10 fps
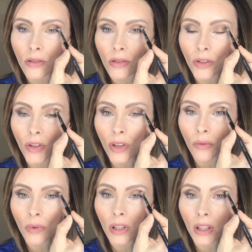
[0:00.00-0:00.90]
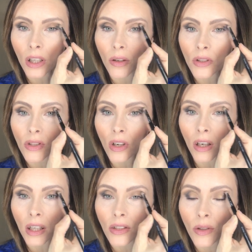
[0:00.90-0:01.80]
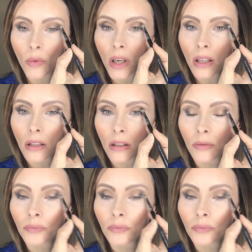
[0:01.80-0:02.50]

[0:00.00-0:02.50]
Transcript: So you can really go as dark as you want.